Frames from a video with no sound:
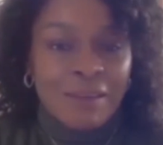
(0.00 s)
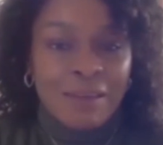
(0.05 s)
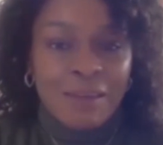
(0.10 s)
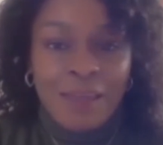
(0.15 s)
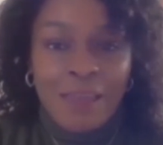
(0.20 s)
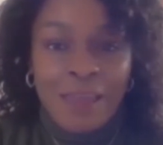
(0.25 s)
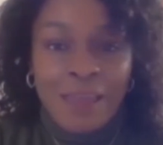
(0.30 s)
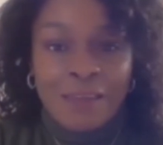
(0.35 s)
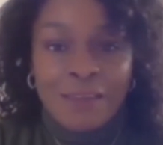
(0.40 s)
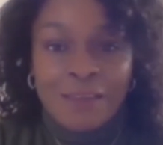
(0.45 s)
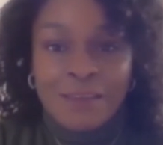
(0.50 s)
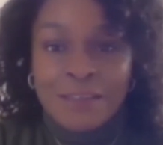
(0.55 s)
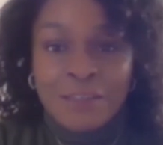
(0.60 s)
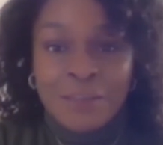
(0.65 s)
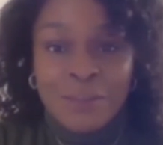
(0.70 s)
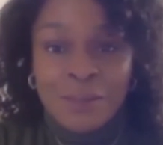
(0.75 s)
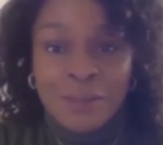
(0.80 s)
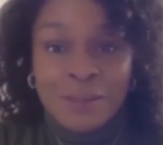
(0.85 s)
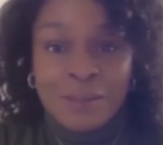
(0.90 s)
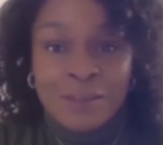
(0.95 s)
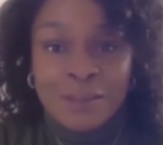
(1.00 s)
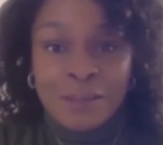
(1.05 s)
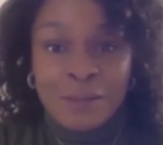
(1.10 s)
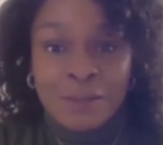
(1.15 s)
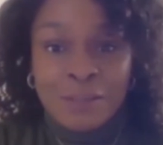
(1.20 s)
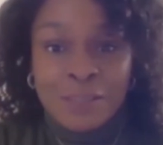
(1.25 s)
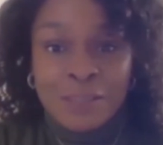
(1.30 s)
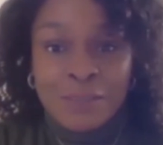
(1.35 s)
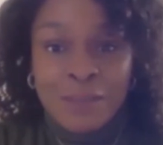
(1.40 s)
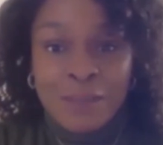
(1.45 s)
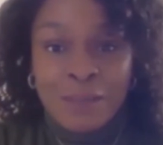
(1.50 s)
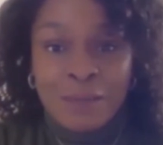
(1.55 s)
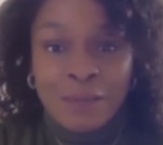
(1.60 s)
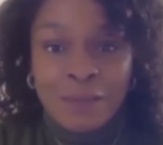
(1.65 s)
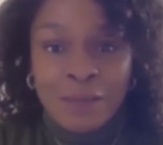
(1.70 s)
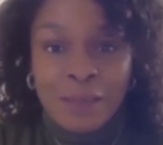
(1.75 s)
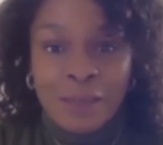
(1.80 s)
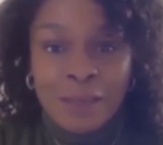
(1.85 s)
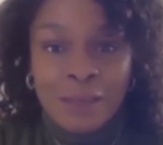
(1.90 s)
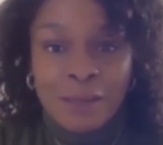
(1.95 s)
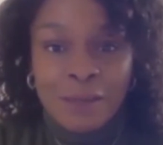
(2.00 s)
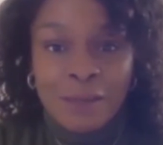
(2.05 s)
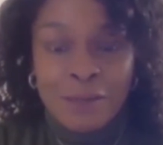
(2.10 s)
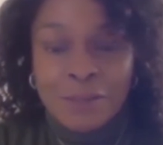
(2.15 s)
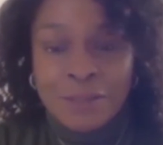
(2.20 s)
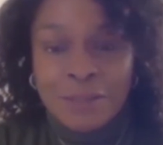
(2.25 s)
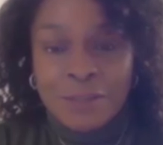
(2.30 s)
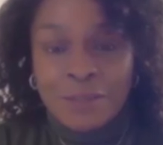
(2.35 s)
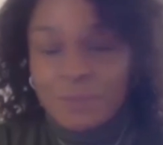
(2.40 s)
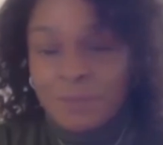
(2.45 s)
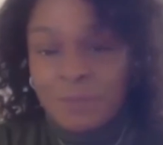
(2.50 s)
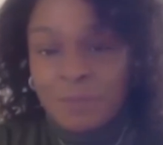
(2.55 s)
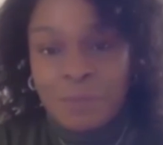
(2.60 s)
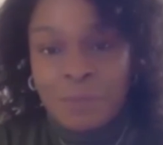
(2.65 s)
anything to do with consulting around inclusive